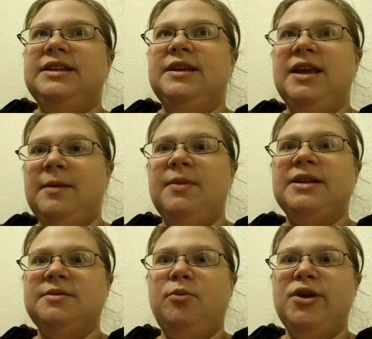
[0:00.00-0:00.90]
to him
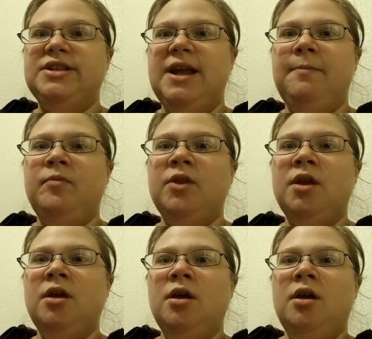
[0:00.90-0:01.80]
that's a boy's name,
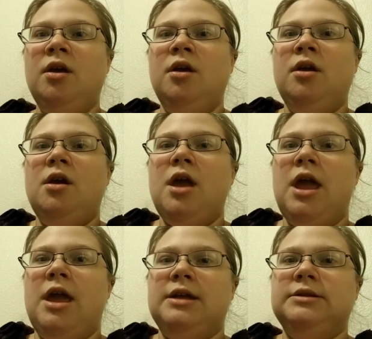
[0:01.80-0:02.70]

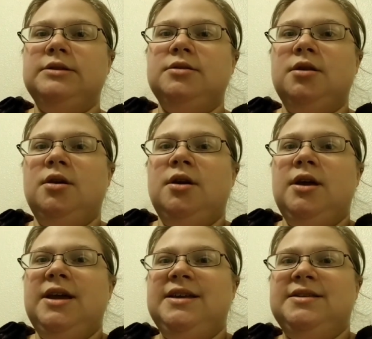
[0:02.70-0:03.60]
and
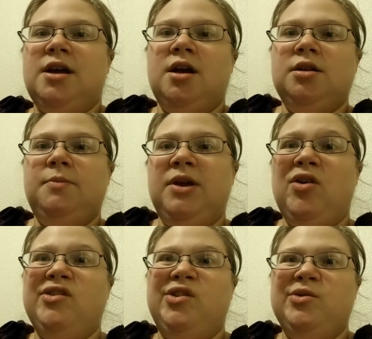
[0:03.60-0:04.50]
he's not
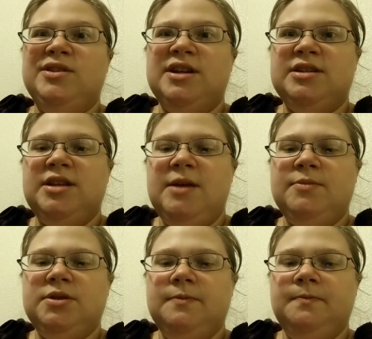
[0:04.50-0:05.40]
big on unisex
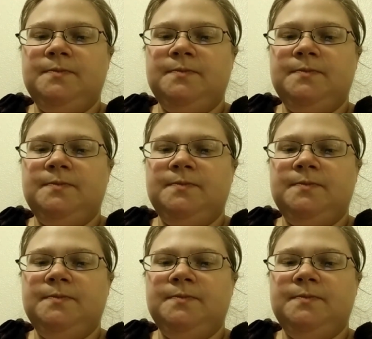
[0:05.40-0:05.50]
names.